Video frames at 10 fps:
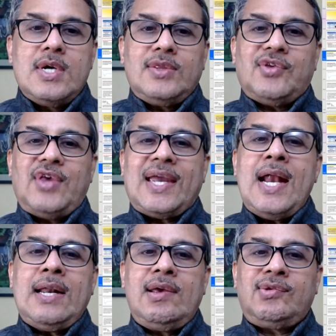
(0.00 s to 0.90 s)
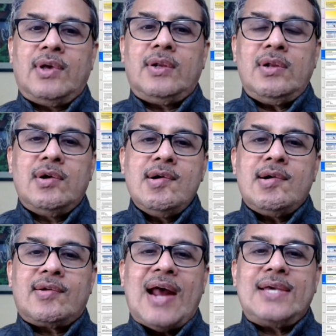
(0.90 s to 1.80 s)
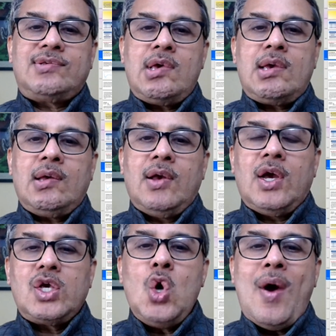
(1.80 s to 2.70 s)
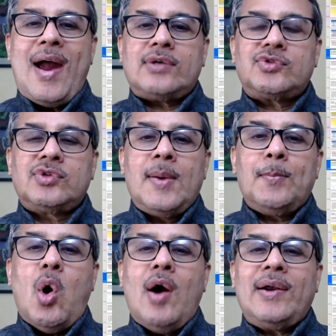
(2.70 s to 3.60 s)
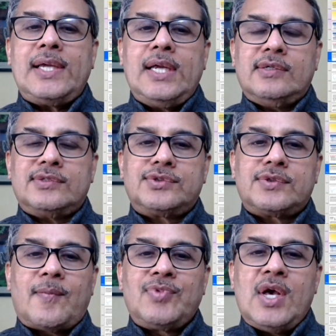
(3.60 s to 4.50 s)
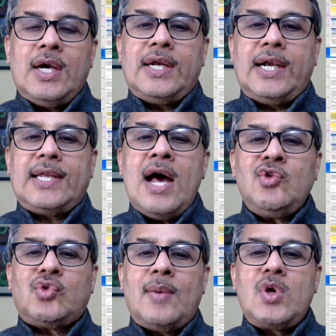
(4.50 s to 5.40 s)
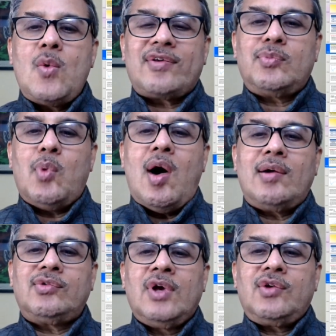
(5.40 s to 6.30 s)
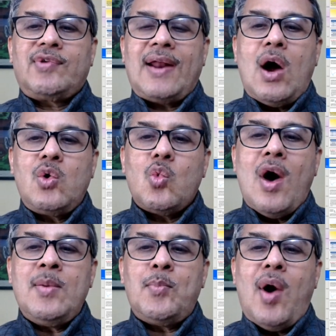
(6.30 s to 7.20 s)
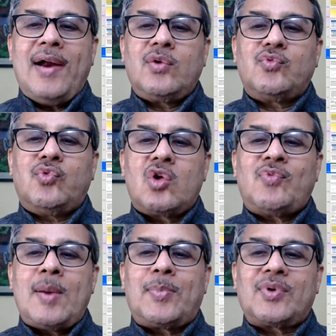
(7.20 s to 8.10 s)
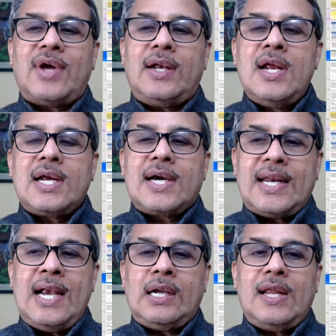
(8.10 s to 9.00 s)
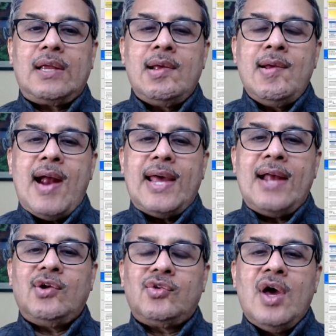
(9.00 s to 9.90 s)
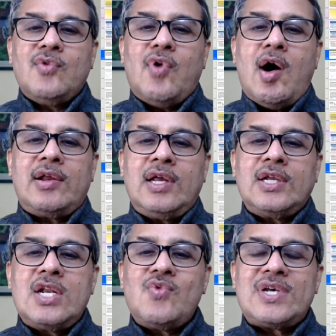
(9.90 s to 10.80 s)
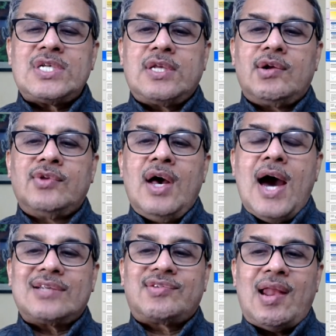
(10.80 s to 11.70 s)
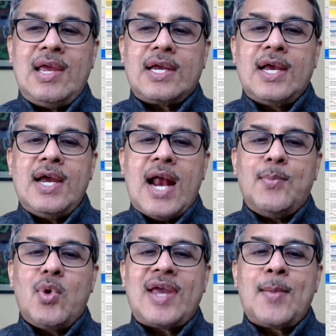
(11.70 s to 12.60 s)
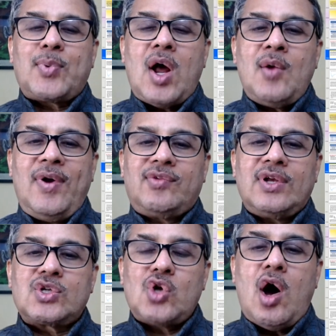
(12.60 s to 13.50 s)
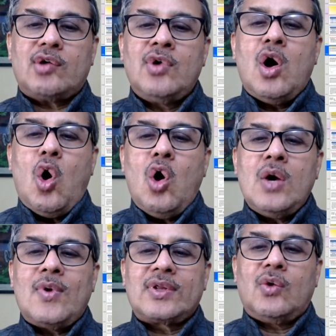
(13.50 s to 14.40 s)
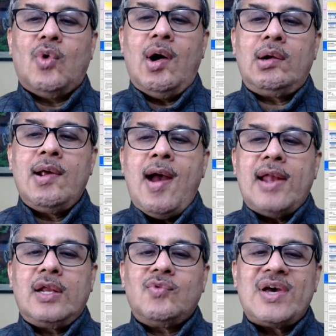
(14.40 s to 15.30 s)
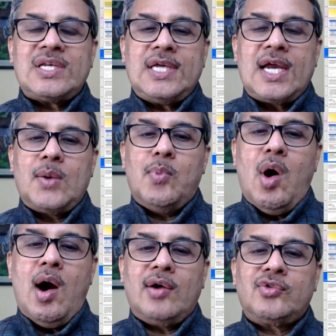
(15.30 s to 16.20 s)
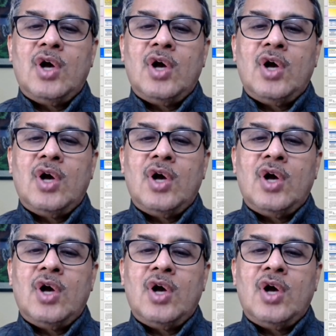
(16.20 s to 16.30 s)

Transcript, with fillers: The second reason, rising US bond yields. Returns from US bonds is around 1.45% currently and hence foreign investors are selling and booking profits in stocks all over the world and investing in bonds